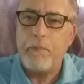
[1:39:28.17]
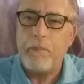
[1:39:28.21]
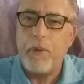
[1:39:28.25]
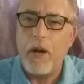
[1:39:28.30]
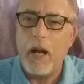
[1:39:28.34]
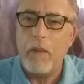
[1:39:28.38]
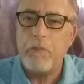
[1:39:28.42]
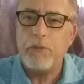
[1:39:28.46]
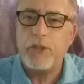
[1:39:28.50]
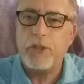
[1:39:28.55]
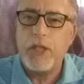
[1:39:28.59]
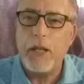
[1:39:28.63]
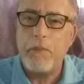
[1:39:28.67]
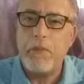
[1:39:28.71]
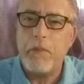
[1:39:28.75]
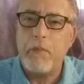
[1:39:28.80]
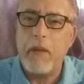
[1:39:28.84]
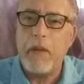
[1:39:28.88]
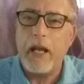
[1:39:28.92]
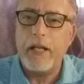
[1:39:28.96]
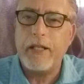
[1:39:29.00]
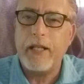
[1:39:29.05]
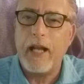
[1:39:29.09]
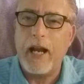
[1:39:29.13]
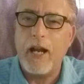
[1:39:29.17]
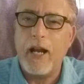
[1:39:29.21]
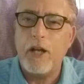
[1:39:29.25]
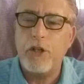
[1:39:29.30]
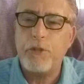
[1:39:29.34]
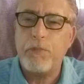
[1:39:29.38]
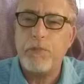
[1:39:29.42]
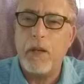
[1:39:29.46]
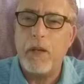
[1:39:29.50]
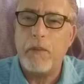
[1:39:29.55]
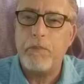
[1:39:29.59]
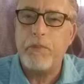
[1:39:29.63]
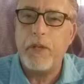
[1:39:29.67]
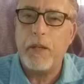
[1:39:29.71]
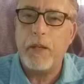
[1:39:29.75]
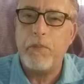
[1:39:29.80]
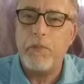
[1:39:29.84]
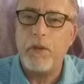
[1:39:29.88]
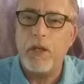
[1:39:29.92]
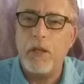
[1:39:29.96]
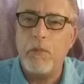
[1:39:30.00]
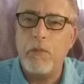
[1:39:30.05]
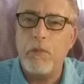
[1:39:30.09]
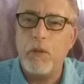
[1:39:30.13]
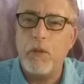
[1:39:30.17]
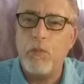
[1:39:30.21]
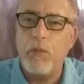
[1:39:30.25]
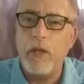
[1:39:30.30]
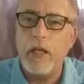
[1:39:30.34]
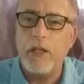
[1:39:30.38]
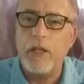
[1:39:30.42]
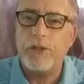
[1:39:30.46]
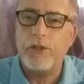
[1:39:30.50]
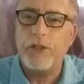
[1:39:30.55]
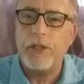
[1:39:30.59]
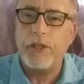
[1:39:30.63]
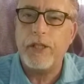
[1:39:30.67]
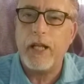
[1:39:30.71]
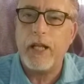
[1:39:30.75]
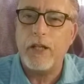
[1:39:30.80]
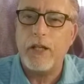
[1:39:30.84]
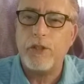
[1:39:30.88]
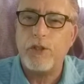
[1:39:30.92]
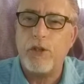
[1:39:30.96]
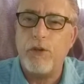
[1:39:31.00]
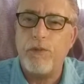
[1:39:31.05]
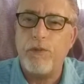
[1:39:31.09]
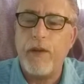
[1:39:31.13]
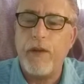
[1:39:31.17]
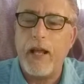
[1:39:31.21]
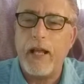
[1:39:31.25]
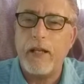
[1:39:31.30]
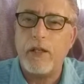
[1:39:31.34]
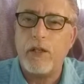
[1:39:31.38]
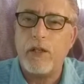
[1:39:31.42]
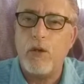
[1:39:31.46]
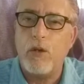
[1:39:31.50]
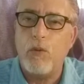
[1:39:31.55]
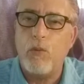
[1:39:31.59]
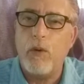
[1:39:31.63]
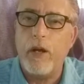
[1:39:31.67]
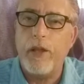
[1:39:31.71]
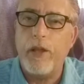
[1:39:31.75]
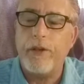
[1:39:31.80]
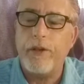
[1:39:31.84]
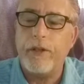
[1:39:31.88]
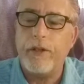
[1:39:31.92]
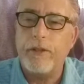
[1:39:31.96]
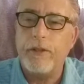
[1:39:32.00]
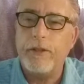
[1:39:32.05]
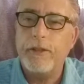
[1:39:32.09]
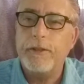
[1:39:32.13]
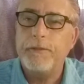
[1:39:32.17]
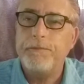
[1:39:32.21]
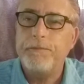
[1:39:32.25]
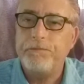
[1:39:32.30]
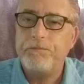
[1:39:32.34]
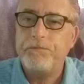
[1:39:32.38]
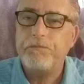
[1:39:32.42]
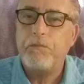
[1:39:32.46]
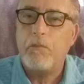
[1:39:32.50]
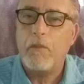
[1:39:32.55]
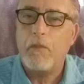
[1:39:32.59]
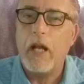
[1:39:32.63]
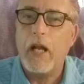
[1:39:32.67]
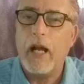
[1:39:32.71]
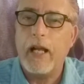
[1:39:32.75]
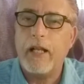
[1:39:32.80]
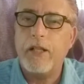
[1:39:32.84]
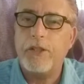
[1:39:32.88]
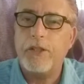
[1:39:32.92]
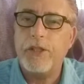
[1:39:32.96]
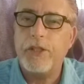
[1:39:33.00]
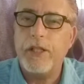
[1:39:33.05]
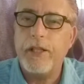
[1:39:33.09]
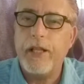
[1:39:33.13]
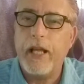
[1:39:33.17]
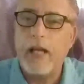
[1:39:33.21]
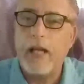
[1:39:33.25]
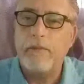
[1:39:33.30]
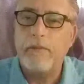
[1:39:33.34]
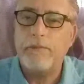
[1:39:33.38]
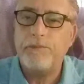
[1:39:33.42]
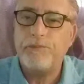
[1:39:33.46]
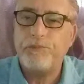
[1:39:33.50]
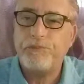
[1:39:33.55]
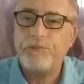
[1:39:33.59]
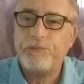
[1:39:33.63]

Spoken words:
I have problems keeping my tires pumped up. Aluminum wheels, the tires go flat in cold weather. I could see that.